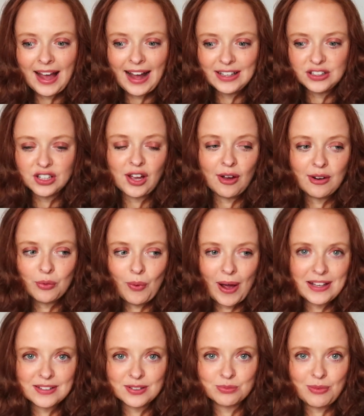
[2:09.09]
and you're going
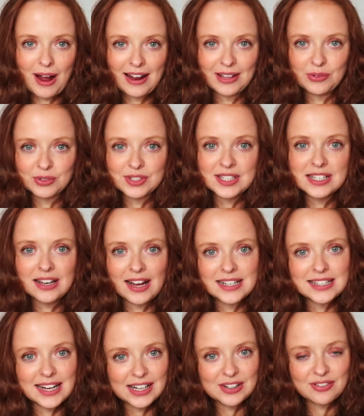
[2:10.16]
away somewhere and you wanted to
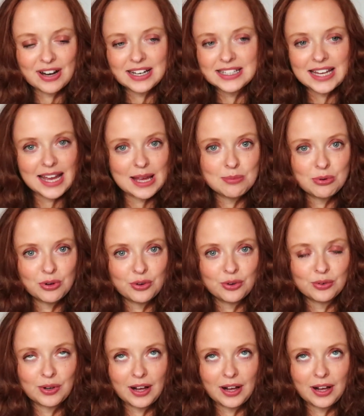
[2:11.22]
like decorate a table,